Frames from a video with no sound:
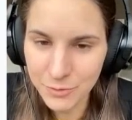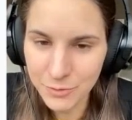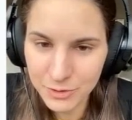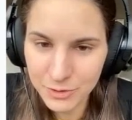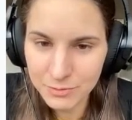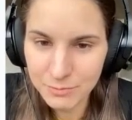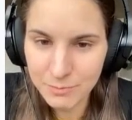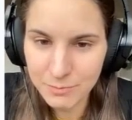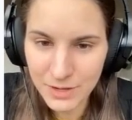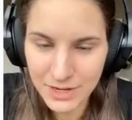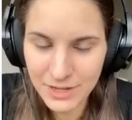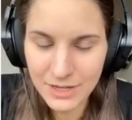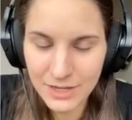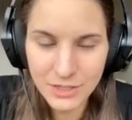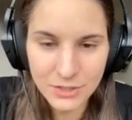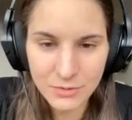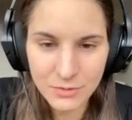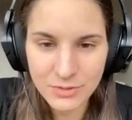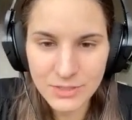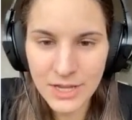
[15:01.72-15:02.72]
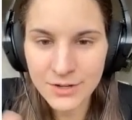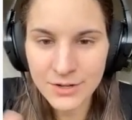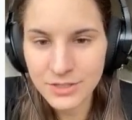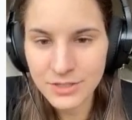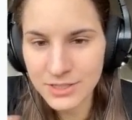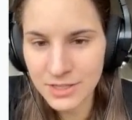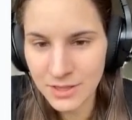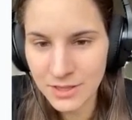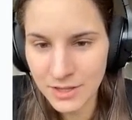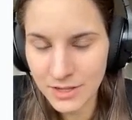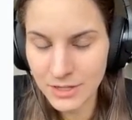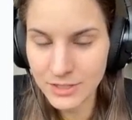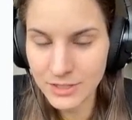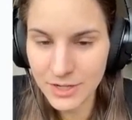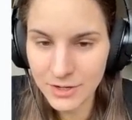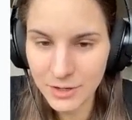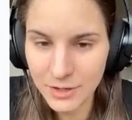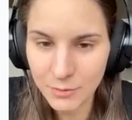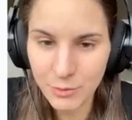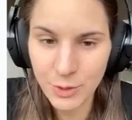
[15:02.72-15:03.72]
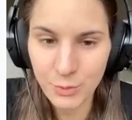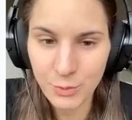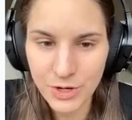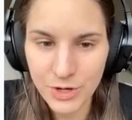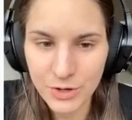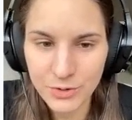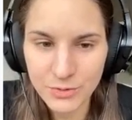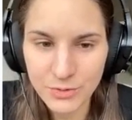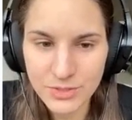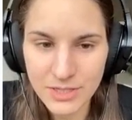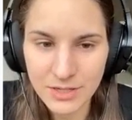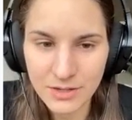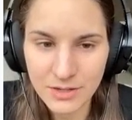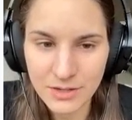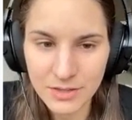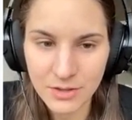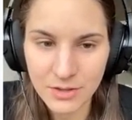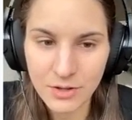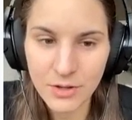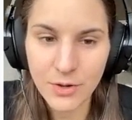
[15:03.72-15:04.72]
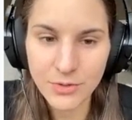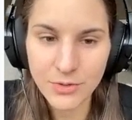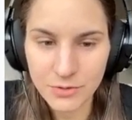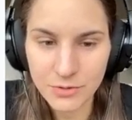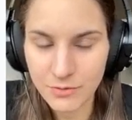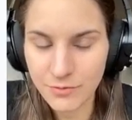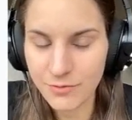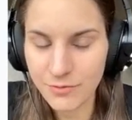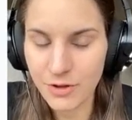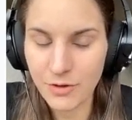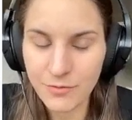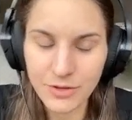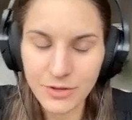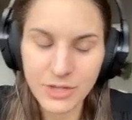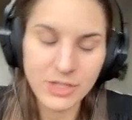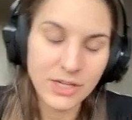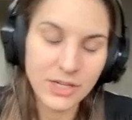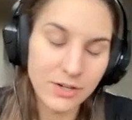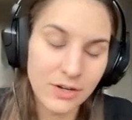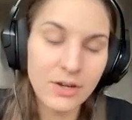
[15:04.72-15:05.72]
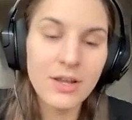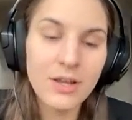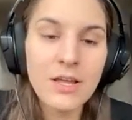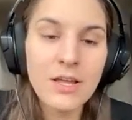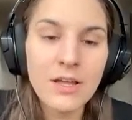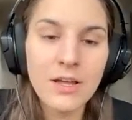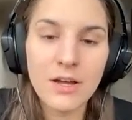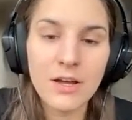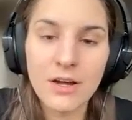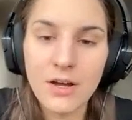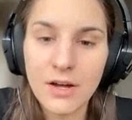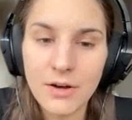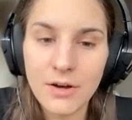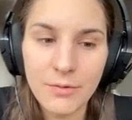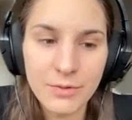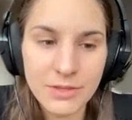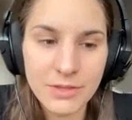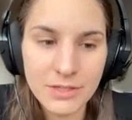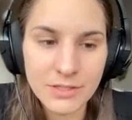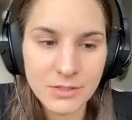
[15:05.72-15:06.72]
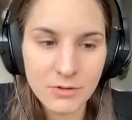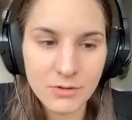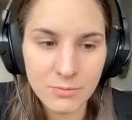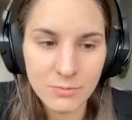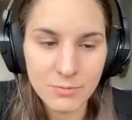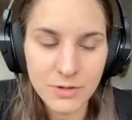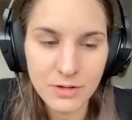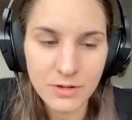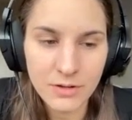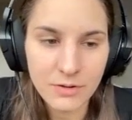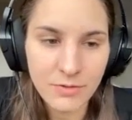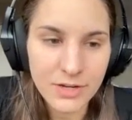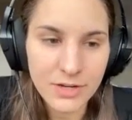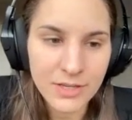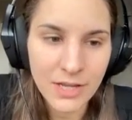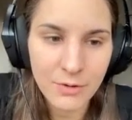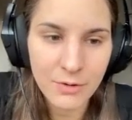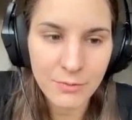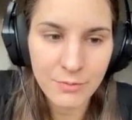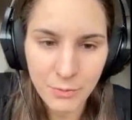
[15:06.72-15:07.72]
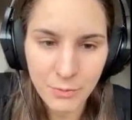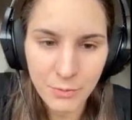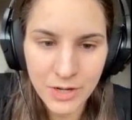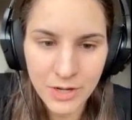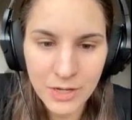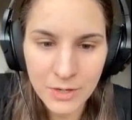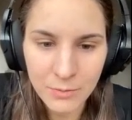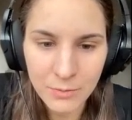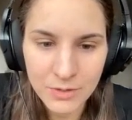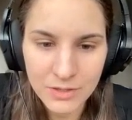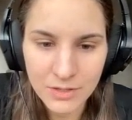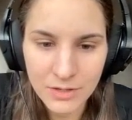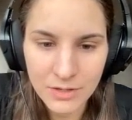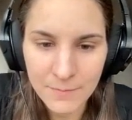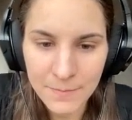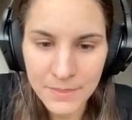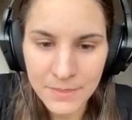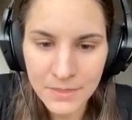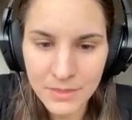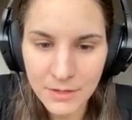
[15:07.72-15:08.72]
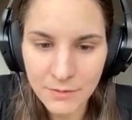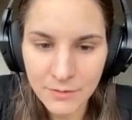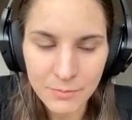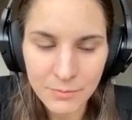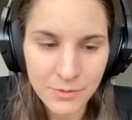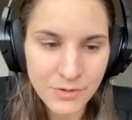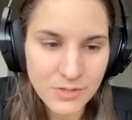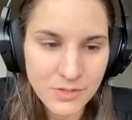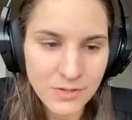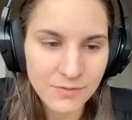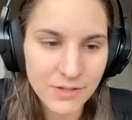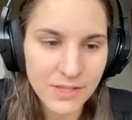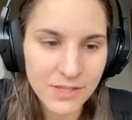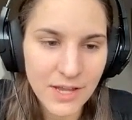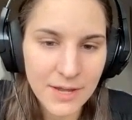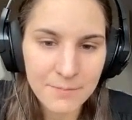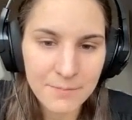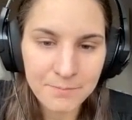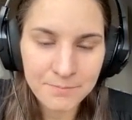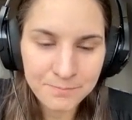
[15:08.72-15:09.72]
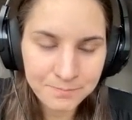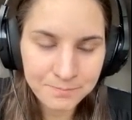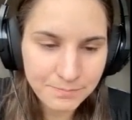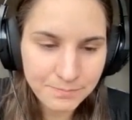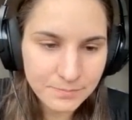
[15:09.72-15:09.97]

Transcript: not many issues understanding each other when we are using the codes of each other. With this group, right we are working with differ most of the time.